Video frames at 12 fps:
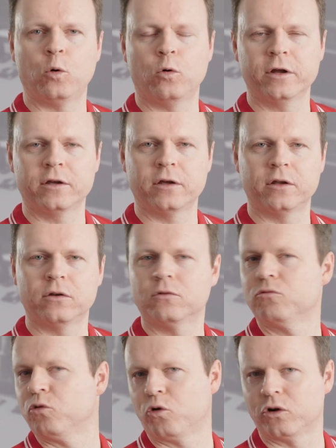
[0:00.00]
or you
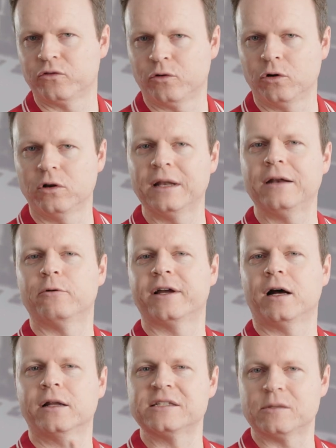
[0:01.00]
can control
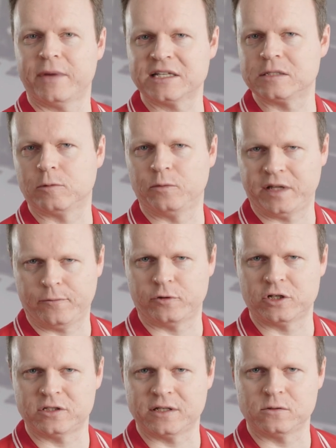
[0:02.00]
regarding the maximum
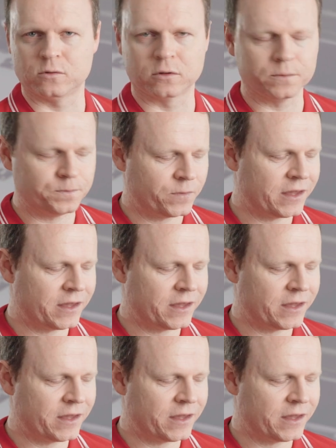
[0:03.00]
temperature sensor.